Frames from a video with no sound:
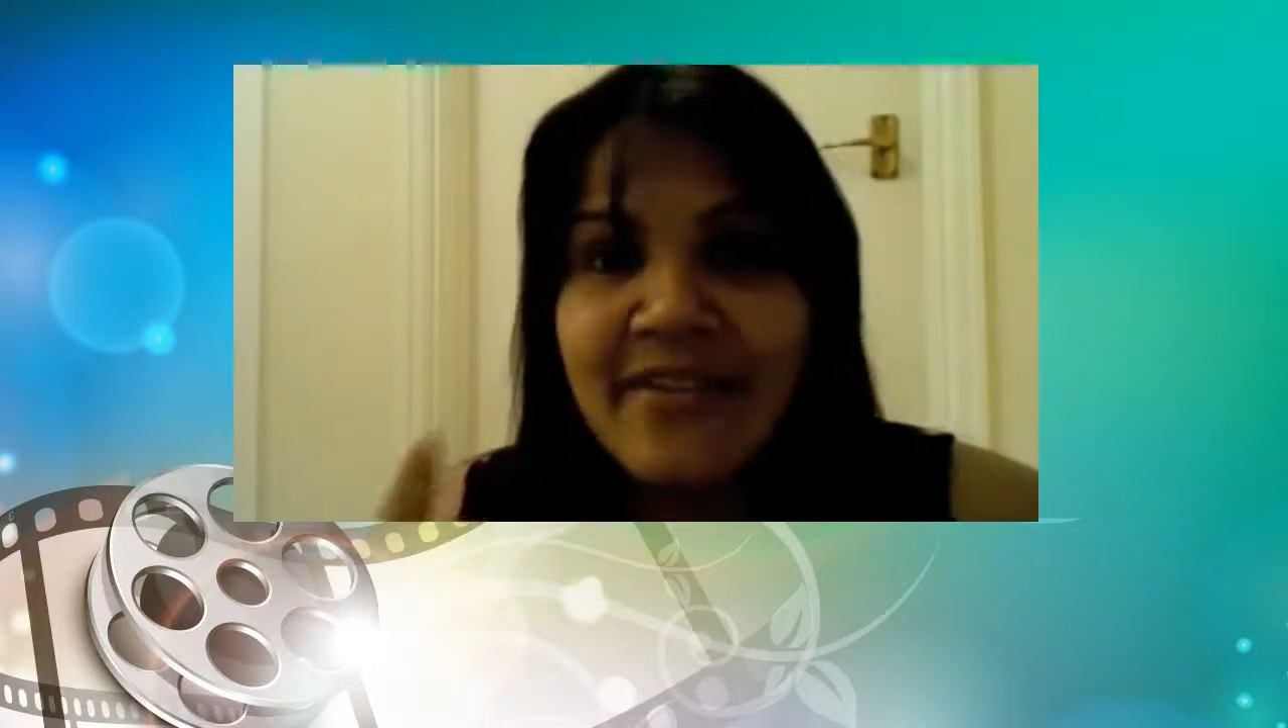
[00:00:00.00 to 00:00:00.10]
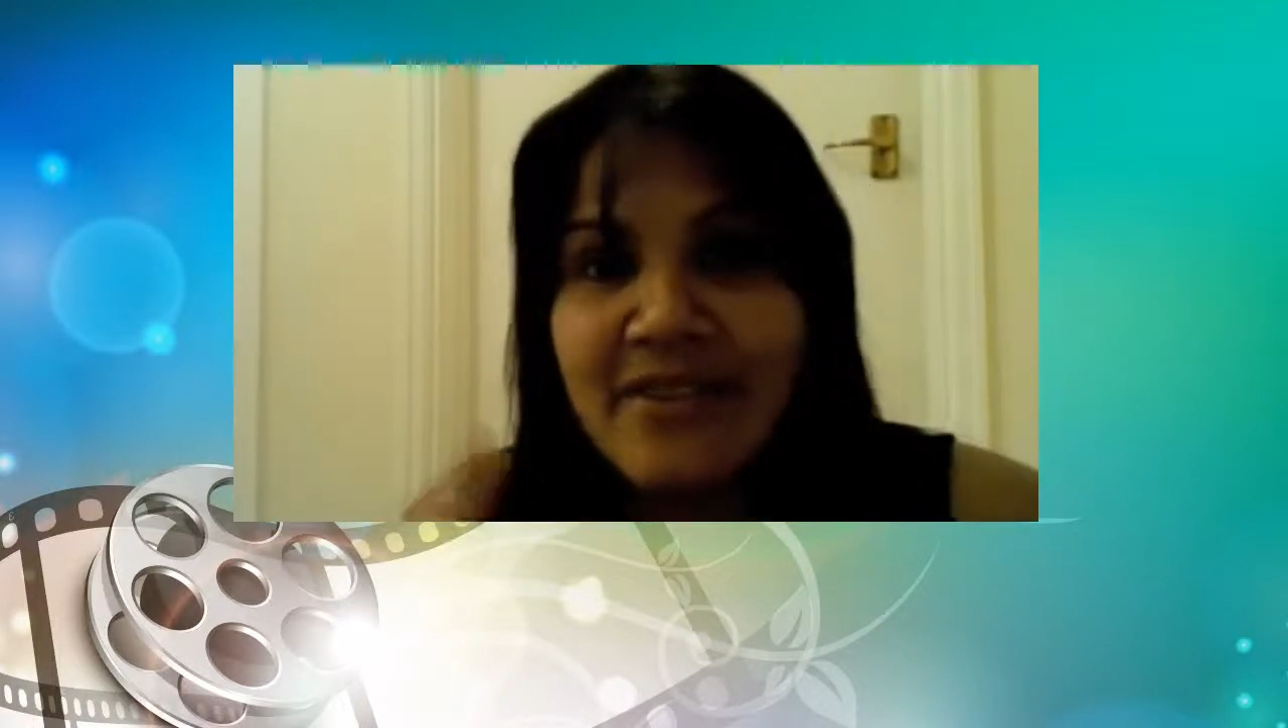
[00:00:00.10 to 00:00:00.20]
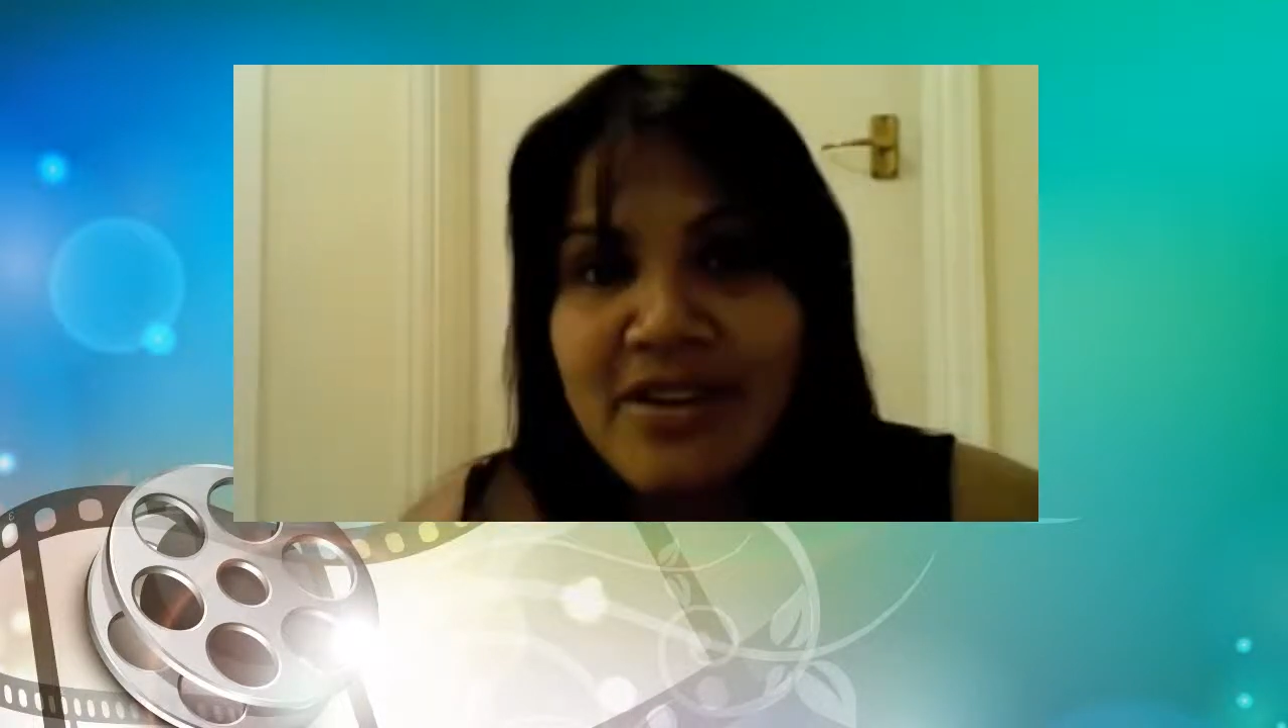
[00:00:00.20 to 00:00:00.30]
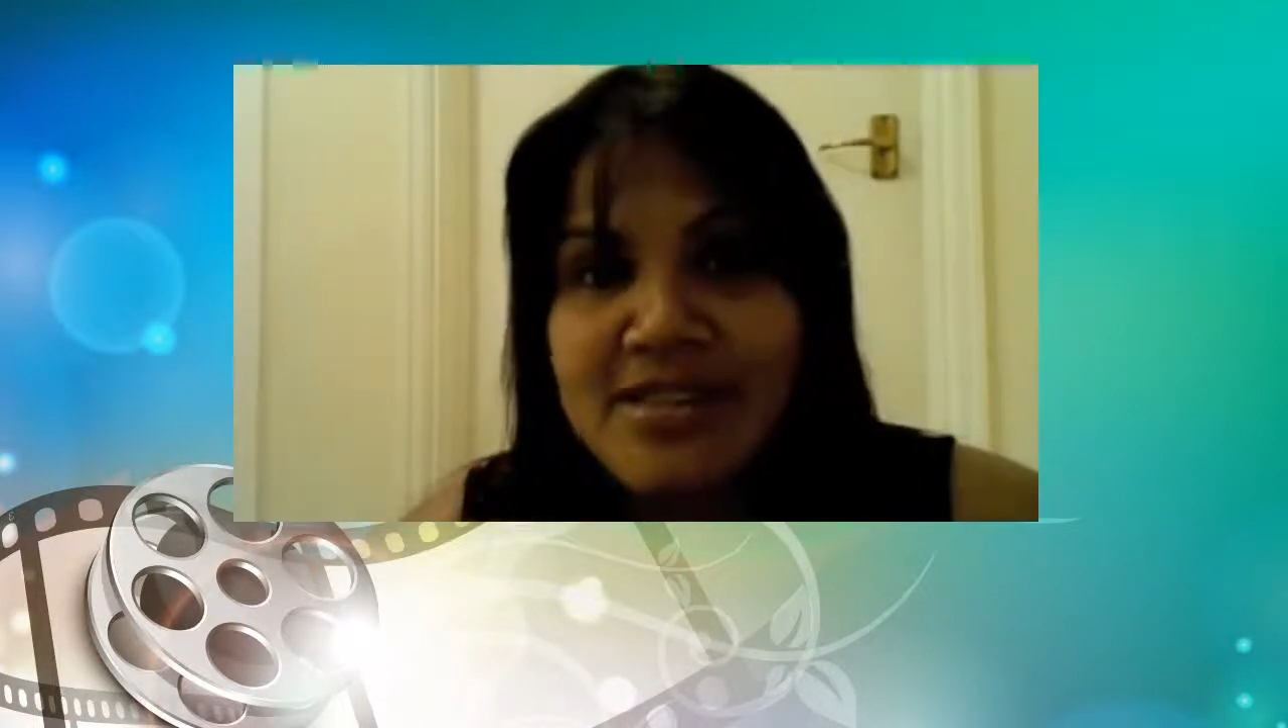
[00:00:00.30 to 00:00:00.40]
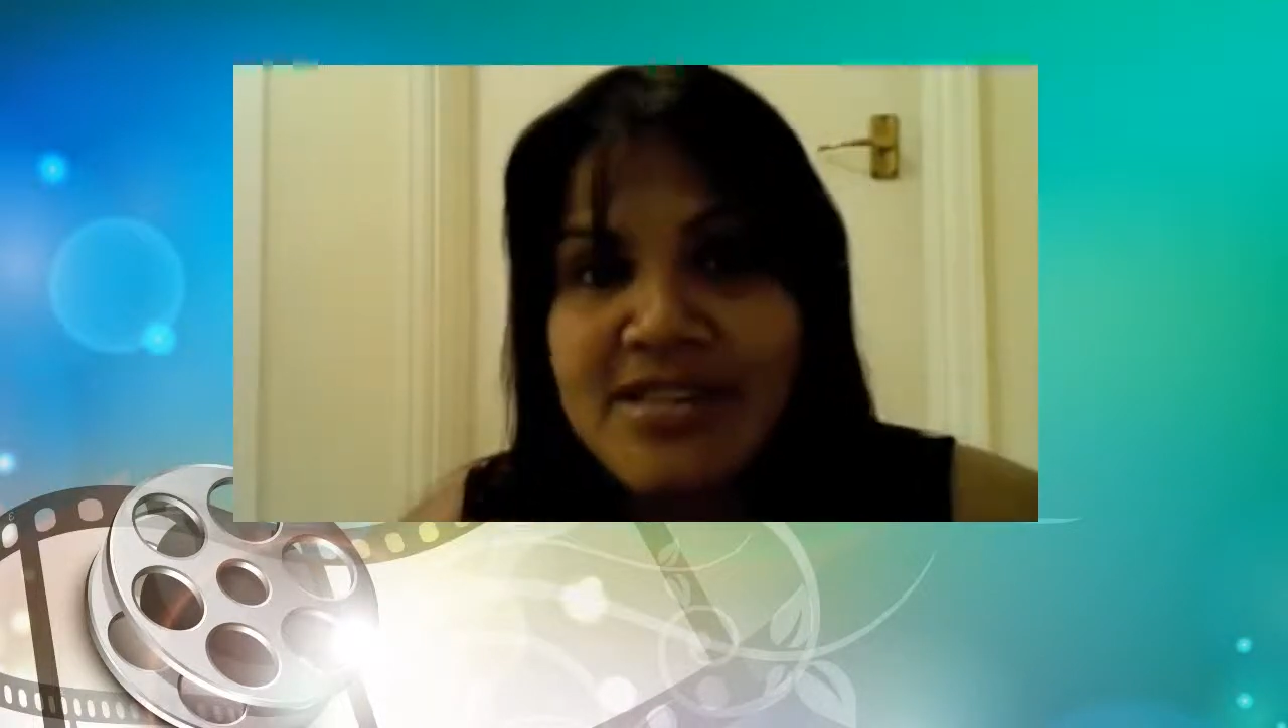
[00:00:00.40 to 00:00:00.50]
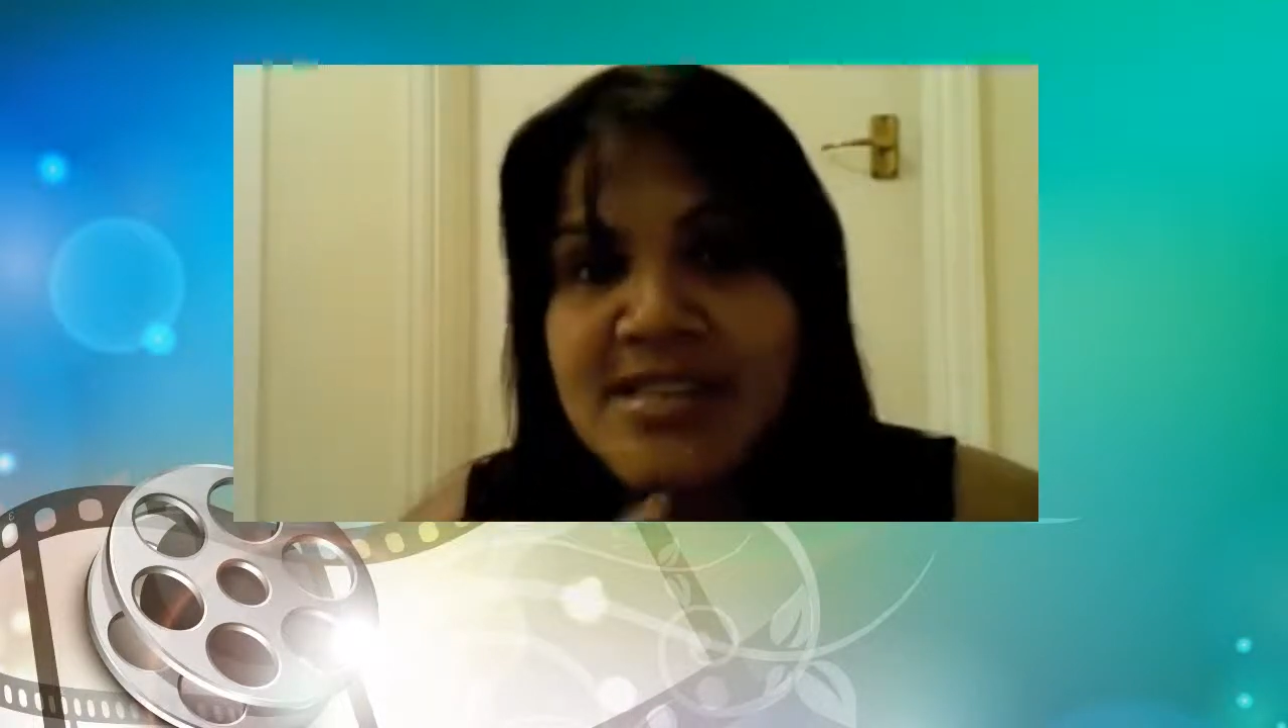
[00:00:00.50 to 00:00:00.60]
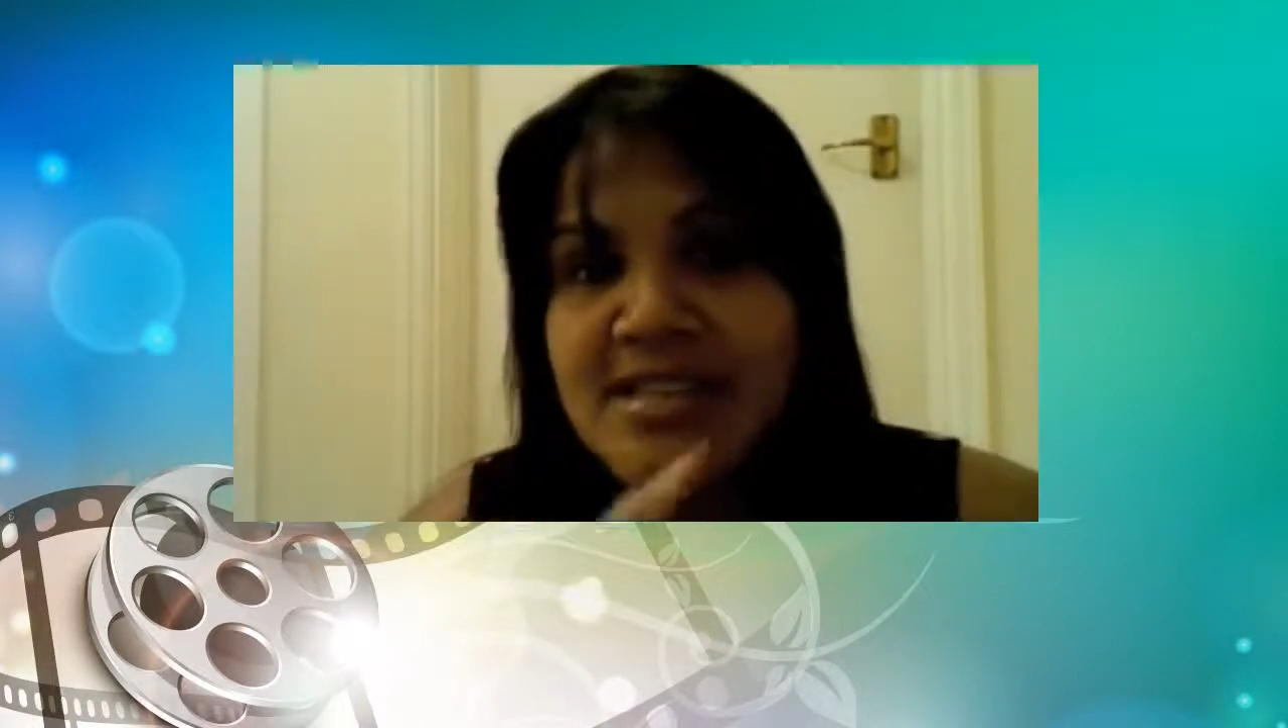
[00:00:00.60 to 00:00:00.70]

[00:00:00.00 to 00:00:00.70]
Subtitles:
versus